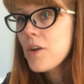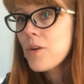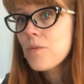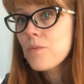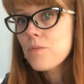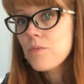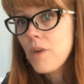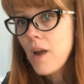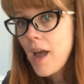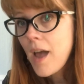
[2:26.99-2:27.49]

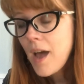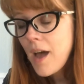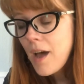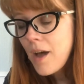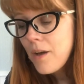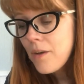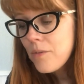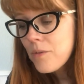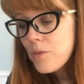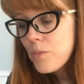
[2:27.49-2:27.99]

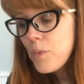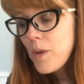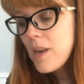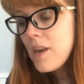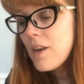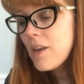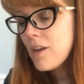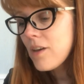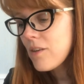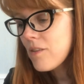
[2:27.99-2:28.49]
round
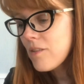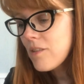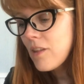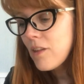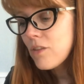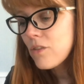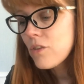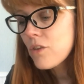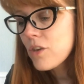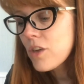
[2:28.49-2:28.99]
windows
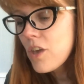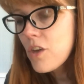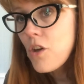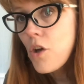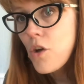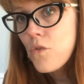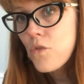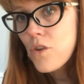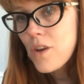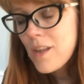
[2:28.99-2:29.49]
looking
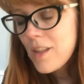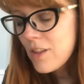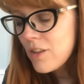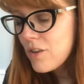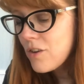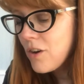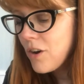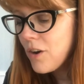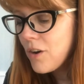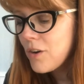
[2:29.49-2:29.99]
over his
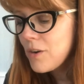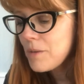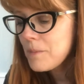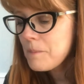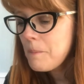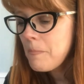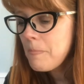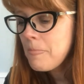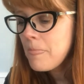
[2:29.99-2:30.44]
garden